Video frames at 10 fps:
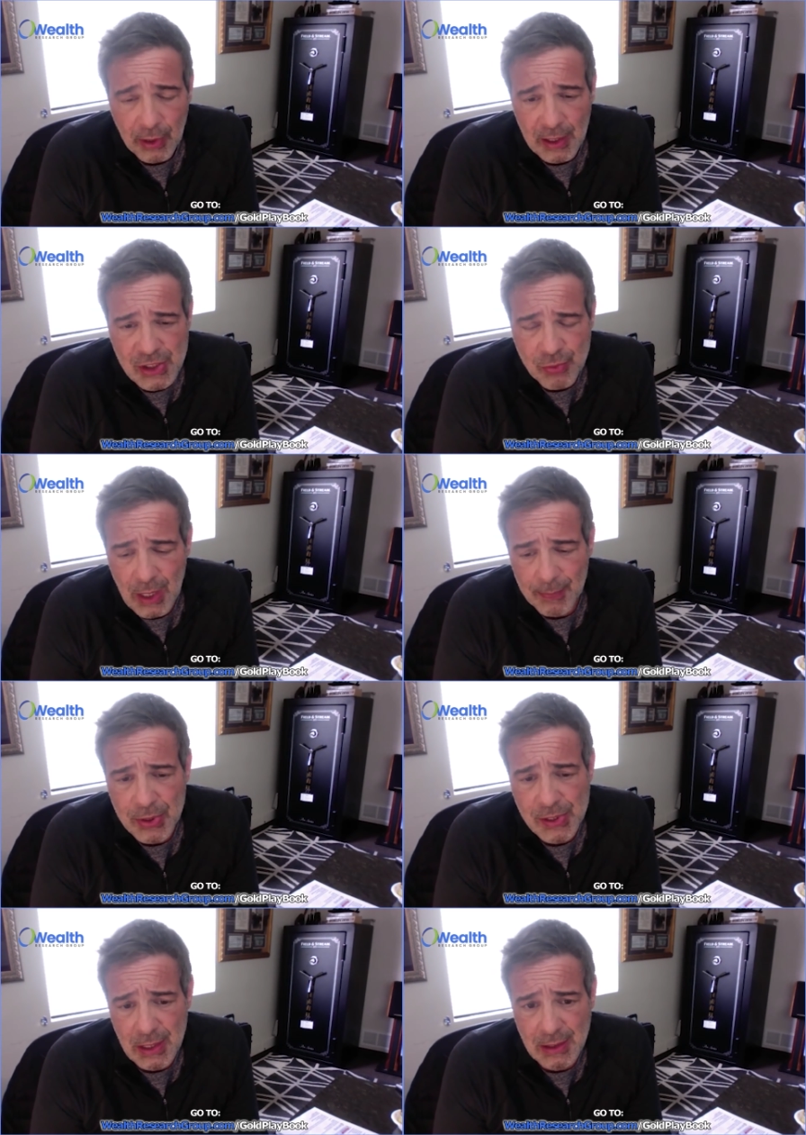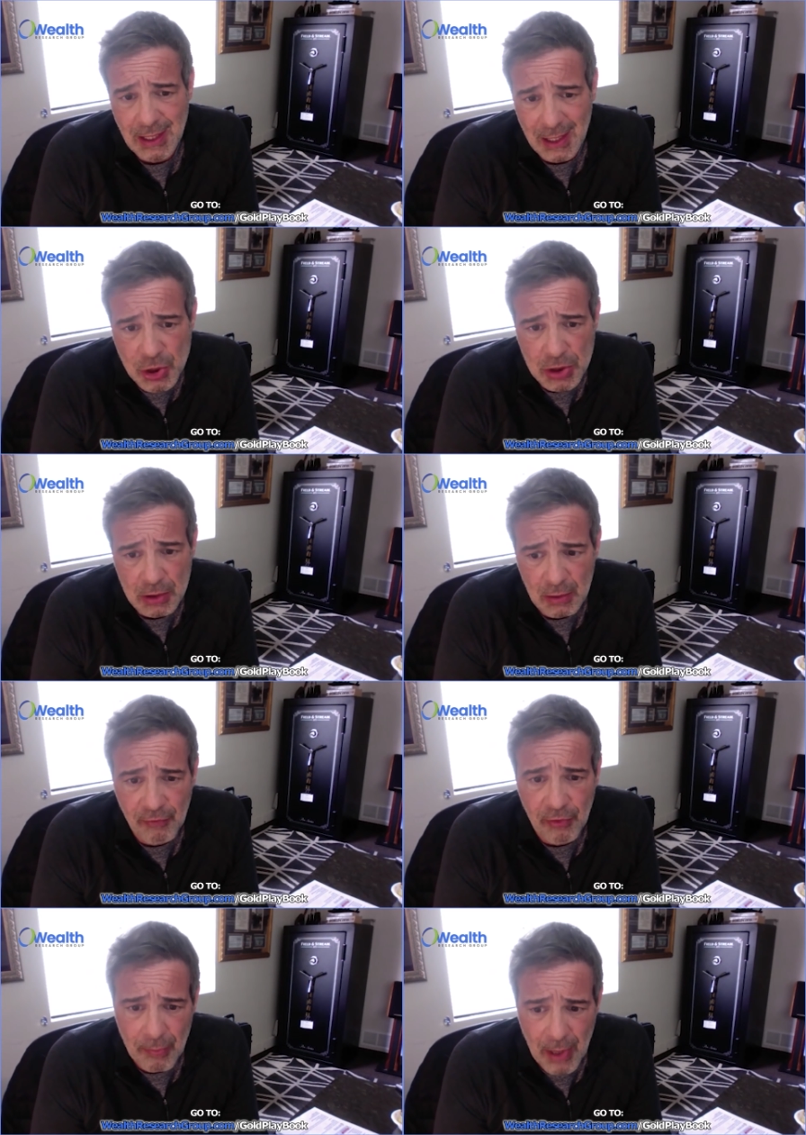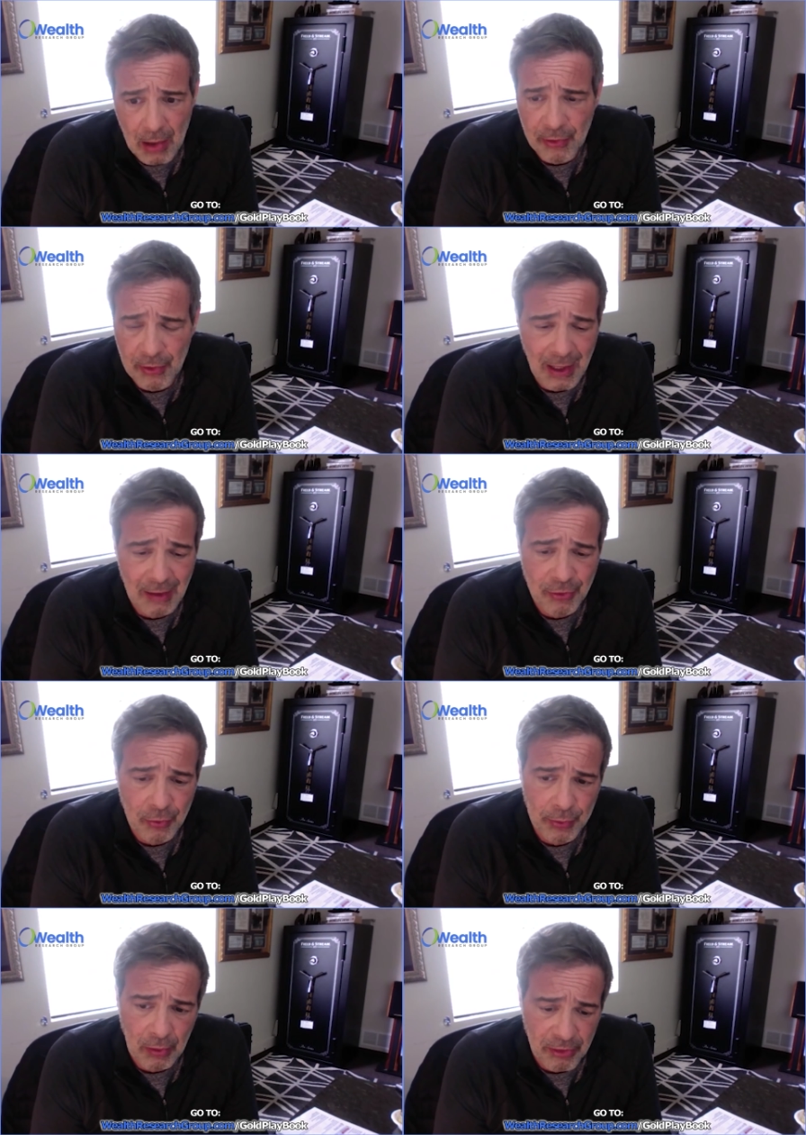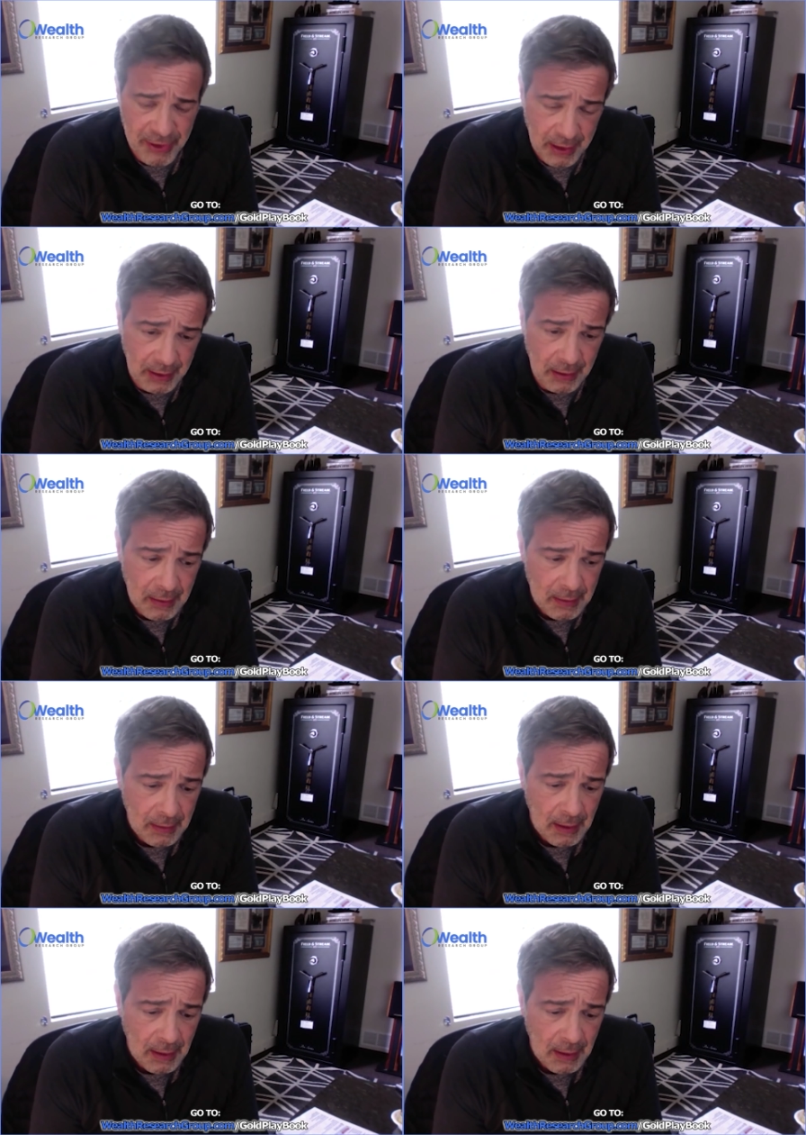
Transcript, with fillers: price representation of the metal. They're not the real thing.